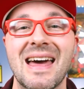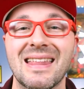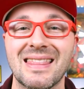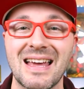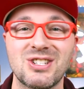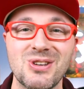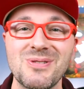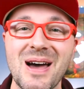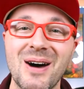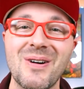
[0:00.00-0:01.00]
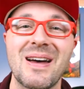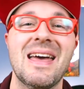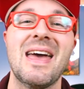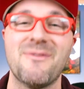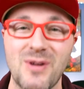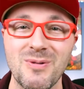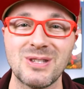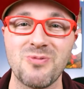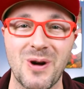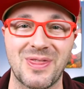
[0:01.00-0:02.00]
and let you know if it
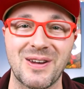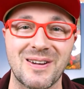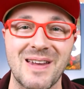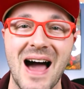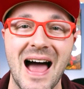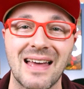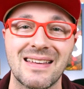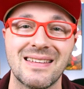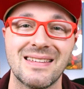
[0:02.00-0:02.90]
was worth it or not.